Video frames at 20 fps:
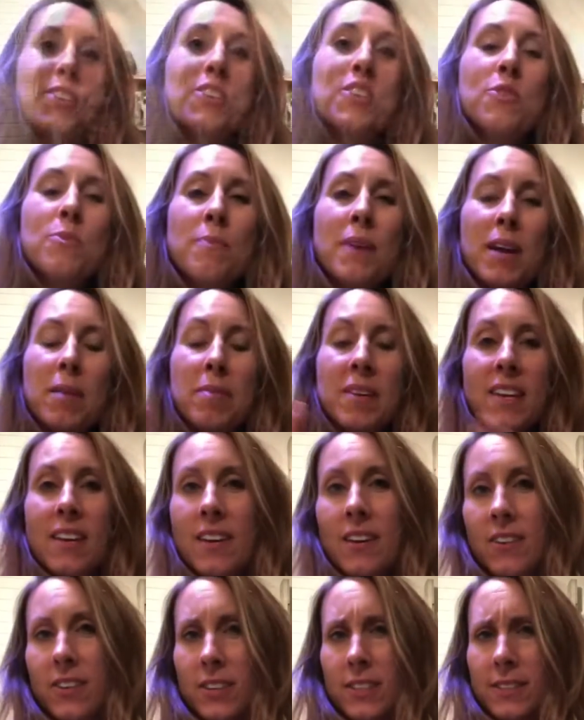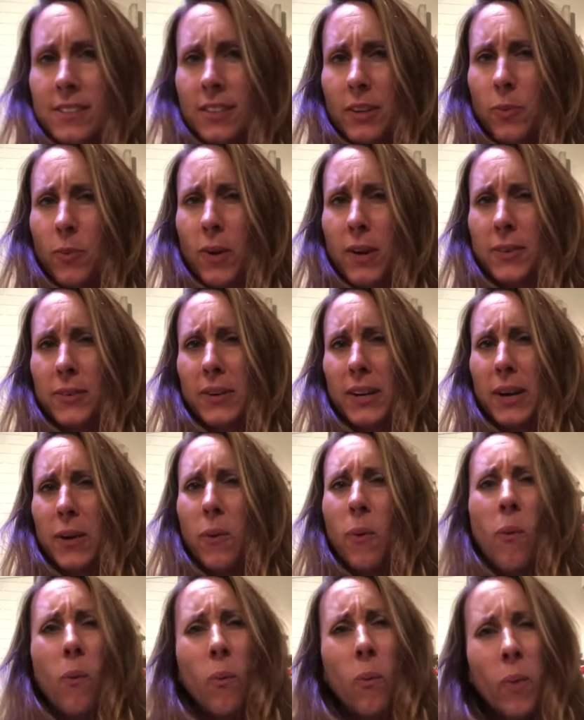You may be curiously wondering,
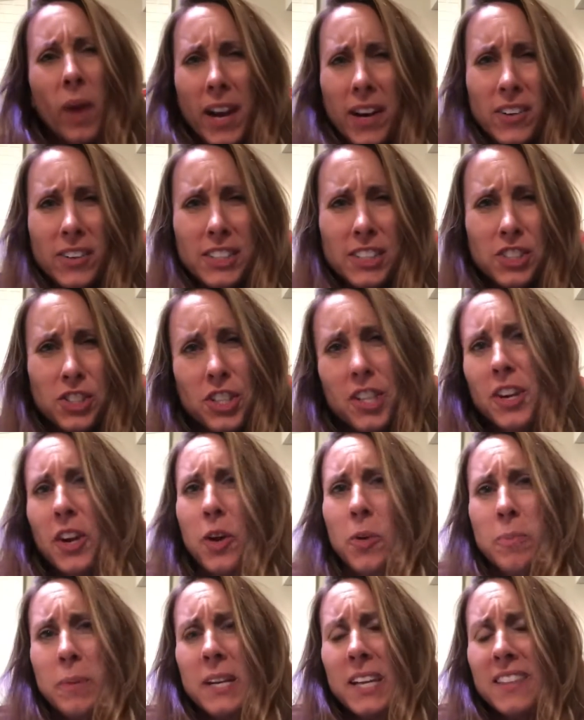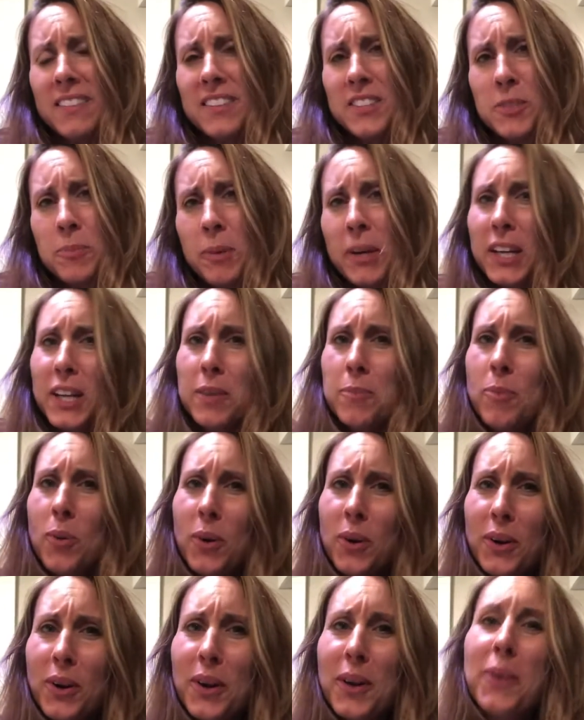where is she opening this brick and
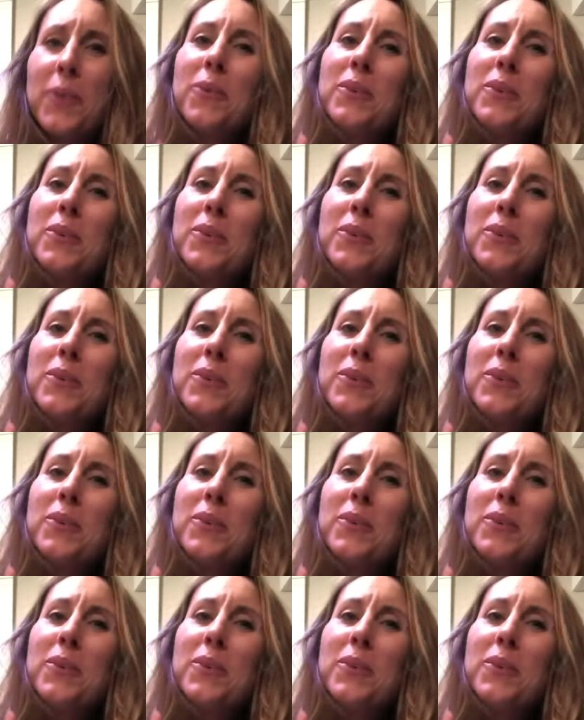mortar?